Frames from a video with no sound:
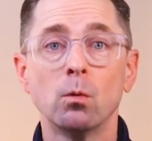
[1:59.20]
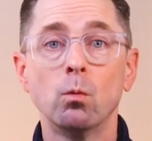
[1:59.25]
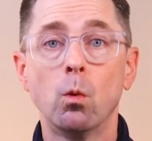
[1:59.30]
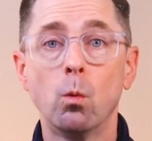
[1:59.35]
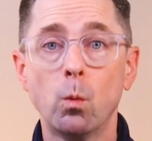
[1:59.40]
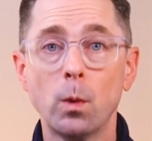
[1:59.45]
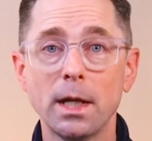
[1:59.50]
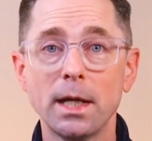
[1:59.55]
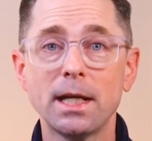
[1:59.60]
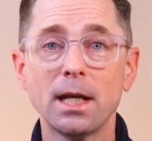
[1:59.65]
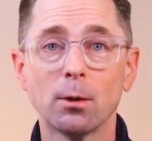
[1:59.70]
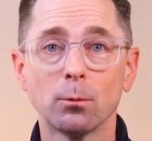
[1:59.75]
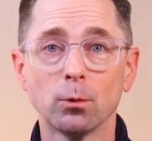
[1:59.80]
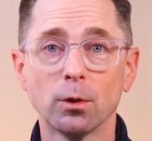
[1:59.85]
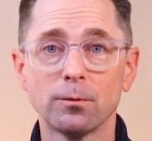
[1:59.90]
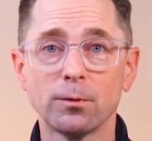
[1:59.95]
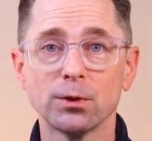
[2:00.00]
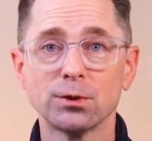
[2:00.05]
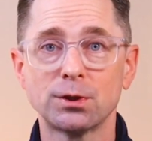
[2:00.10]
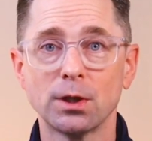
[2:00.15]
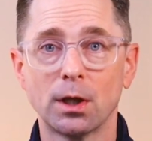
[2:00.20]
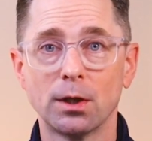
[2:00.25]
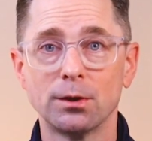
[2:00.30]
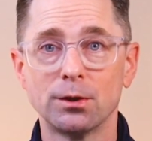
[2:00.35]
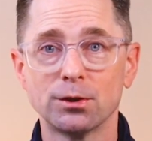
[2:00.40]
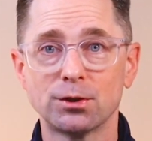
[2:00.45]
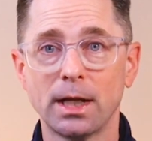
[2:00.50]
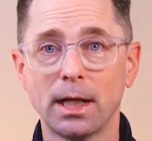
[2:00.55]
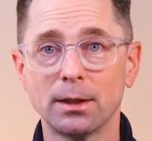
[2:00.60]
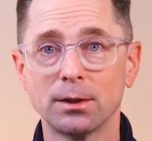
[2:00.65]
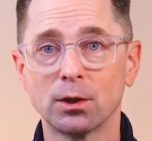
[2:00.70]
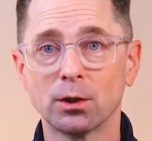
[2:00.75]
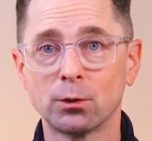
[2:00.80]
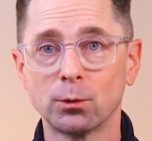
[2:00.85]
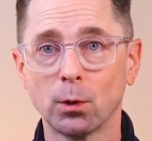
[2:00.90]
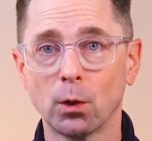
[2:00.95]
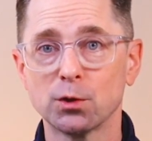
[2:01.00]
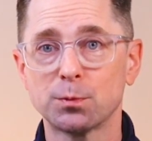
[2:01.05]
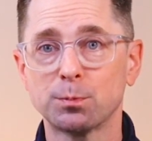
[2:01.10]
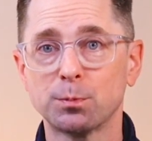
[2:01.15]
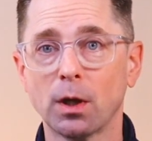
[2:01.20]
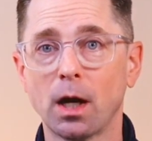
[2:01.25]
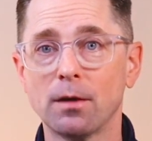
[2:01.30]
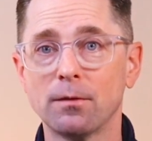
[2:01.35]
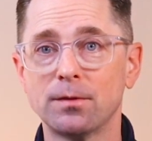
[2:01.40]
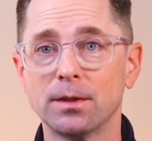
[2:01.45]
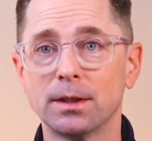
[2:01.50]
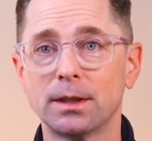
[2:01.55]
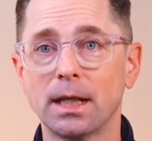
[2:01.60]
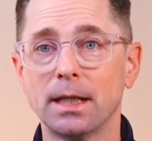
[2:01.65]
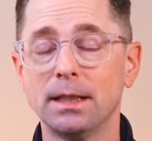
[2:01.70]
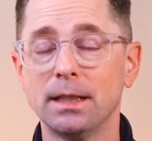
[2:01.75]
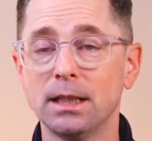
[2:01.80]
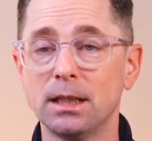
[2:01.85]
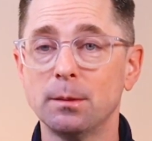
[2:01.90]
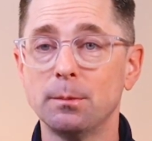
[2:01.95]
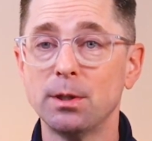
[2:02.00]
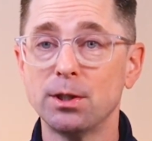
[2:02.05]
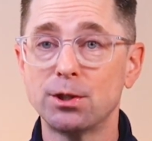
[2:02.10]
When we get roofers to understand the gross profit they need to be